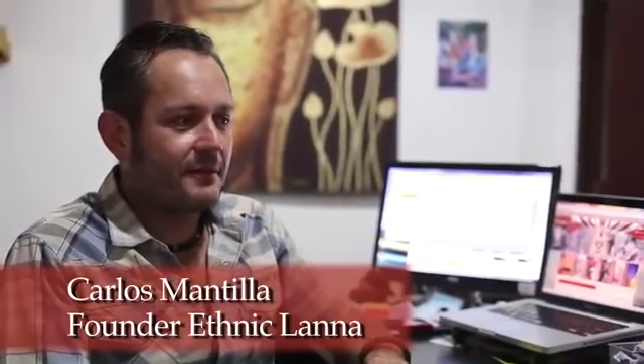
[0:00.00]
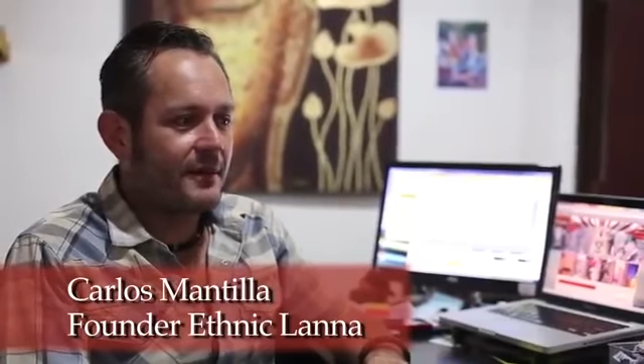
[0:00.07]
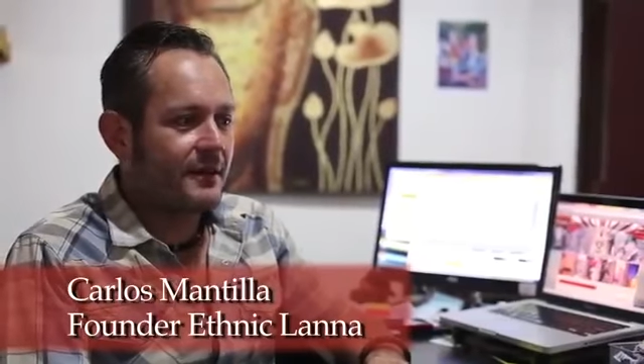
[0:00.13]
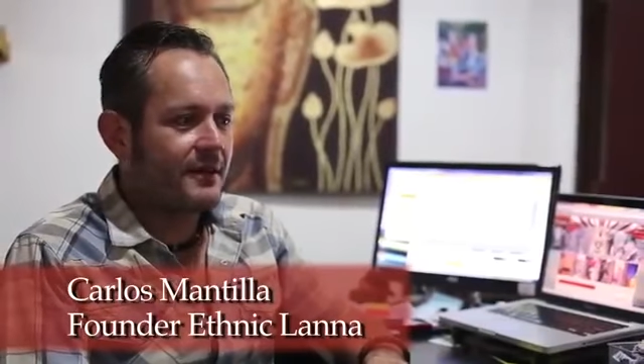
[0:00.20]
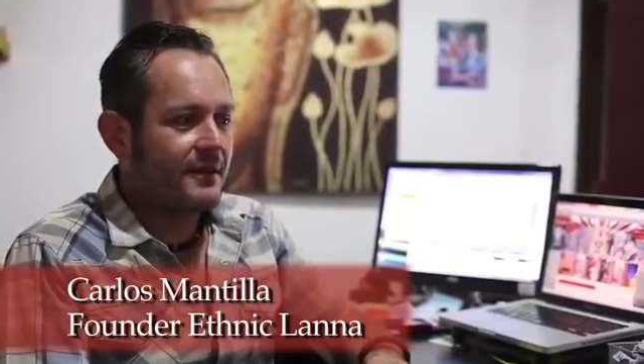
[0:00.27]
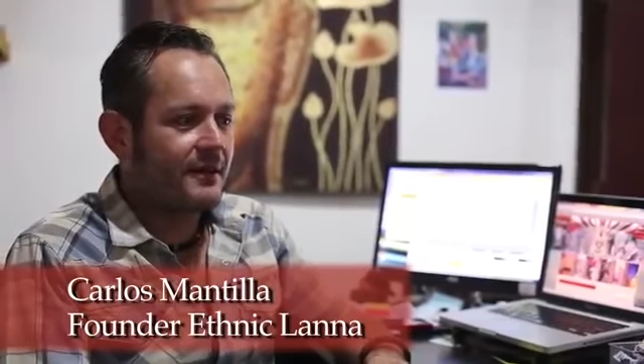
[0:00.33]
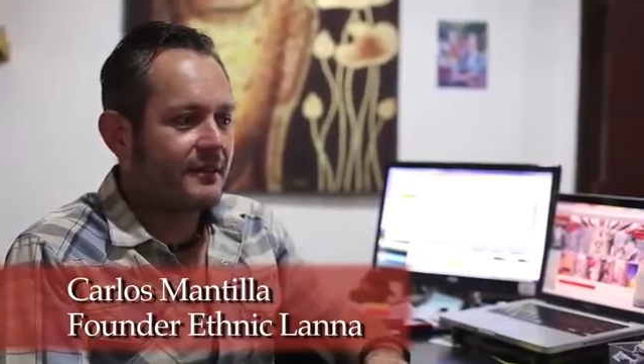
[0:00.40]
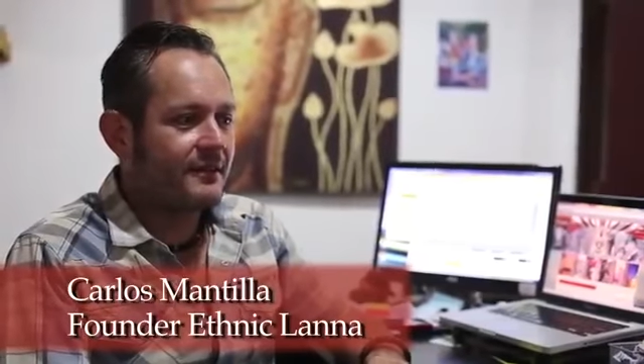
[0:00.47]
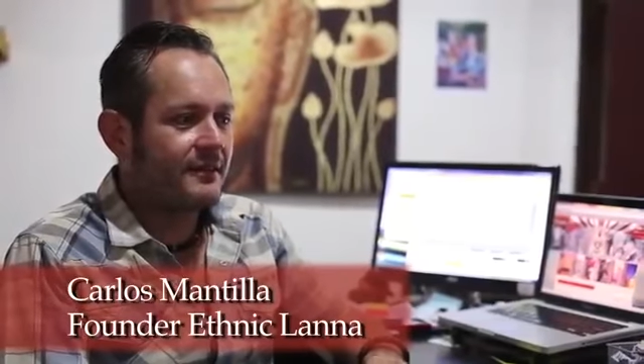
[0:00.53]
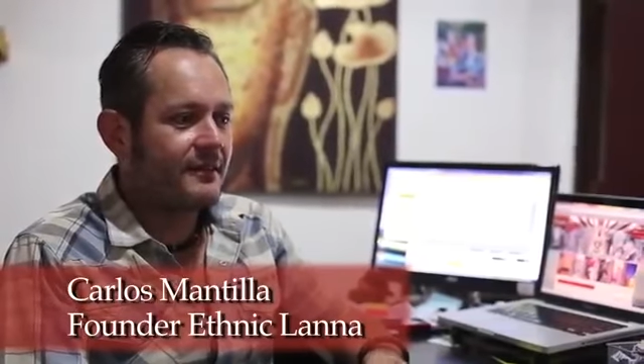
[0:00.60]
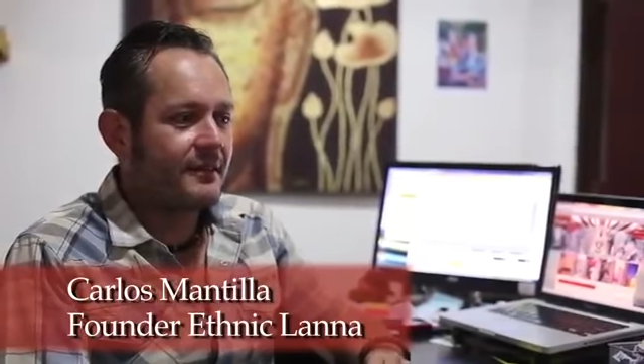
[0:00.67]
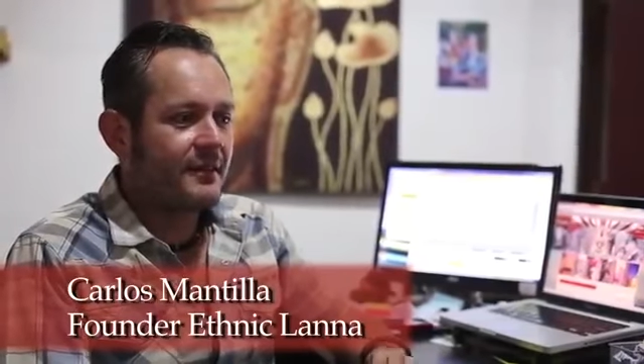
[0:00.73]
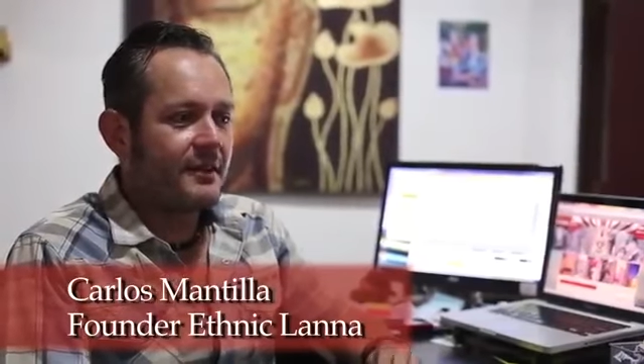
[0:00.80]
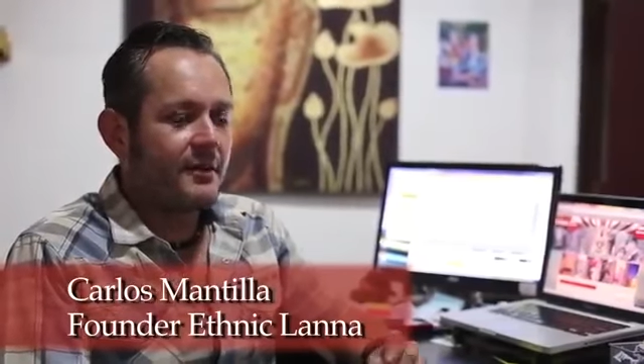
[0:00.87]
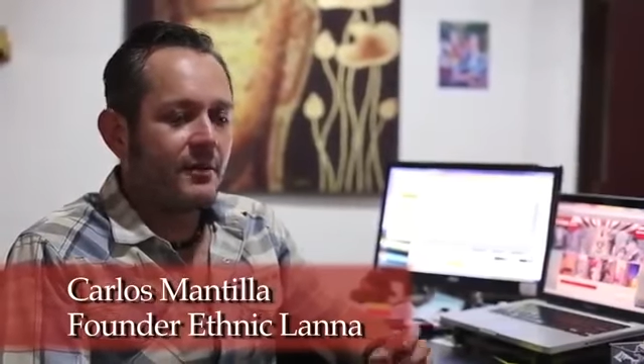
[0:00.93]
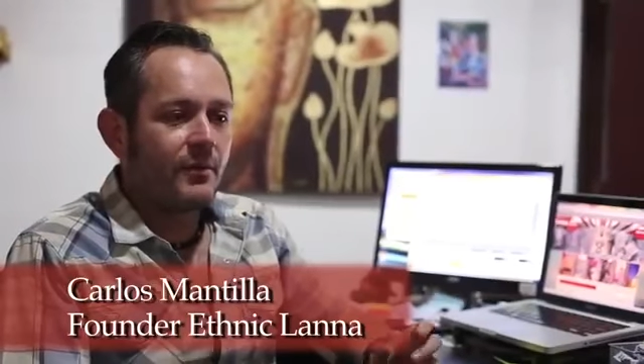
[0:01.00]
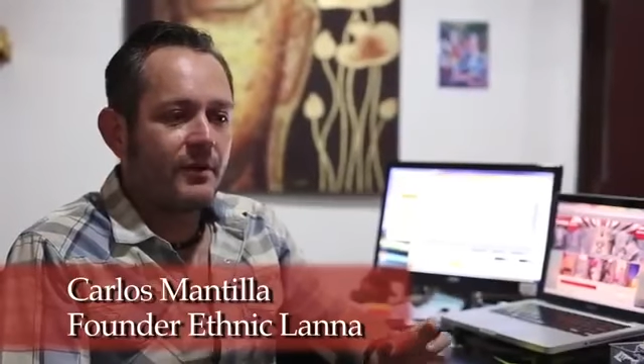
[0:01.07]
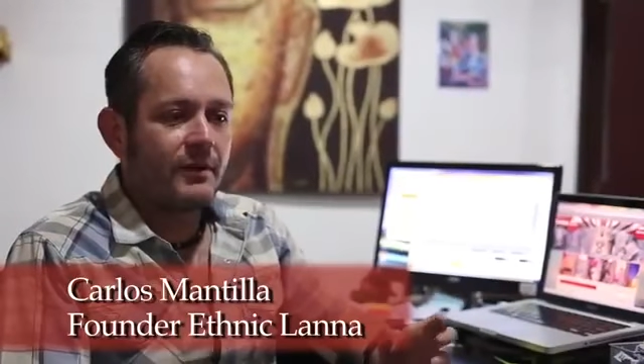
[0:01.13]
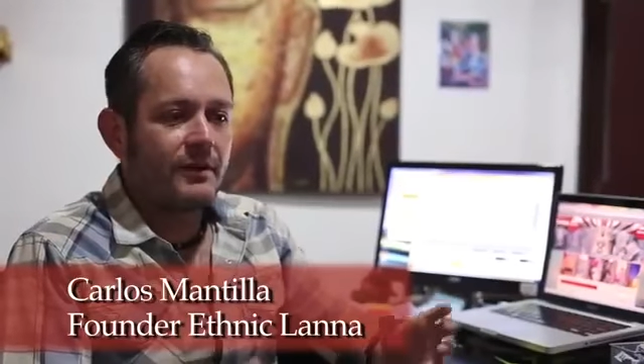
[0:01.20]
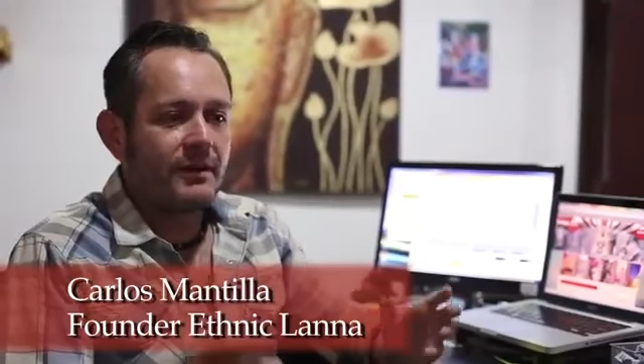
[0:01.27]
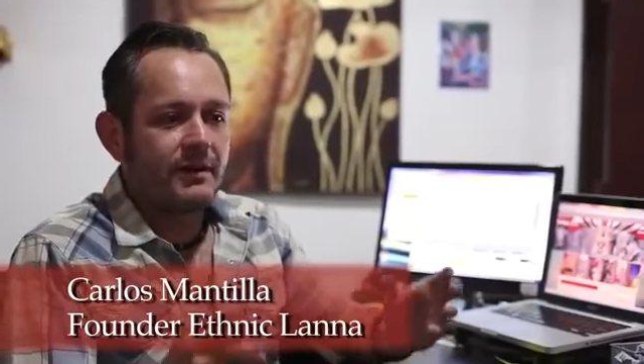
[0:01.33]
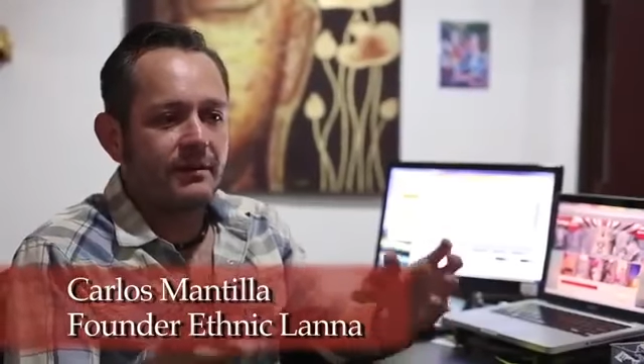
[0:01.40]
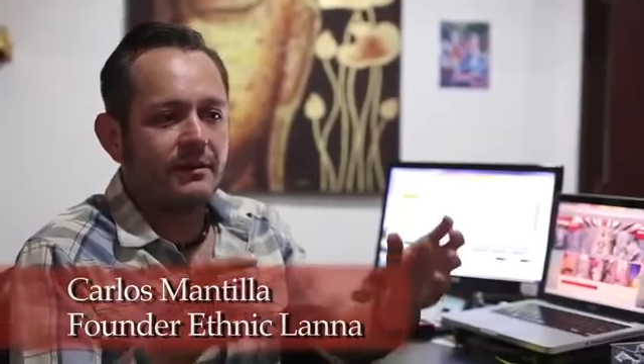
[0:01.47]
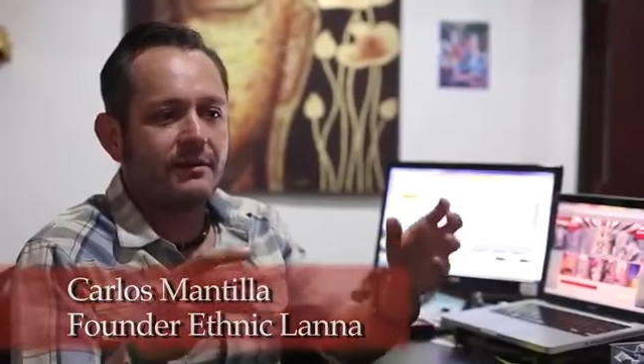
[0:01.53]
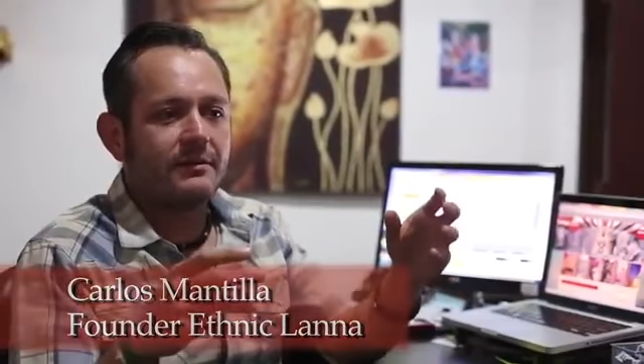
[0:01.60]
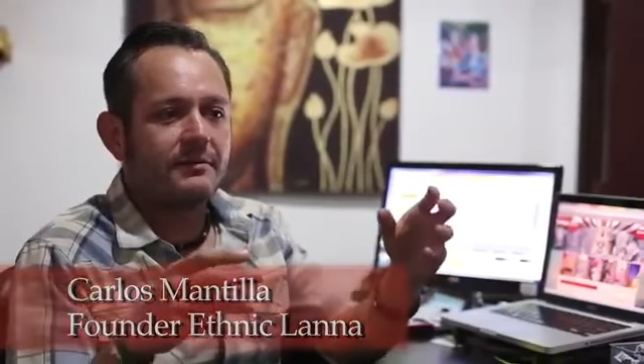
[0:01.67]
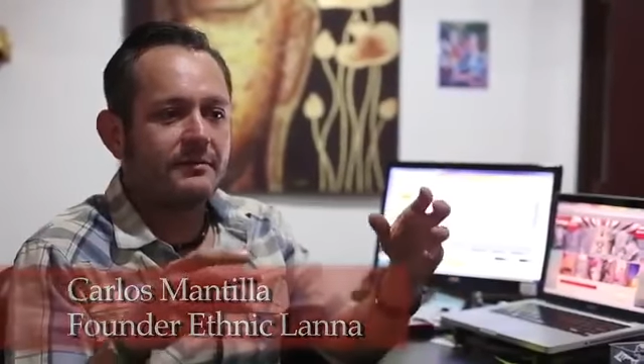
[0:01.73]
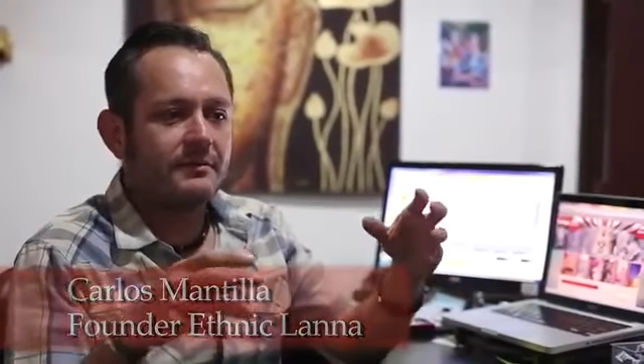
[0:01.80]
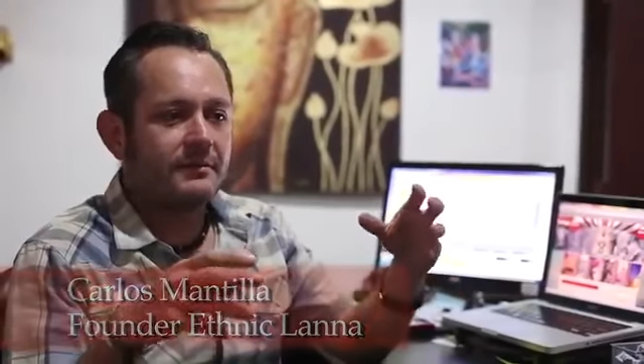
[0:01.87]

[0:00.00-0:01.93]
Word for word: because we deal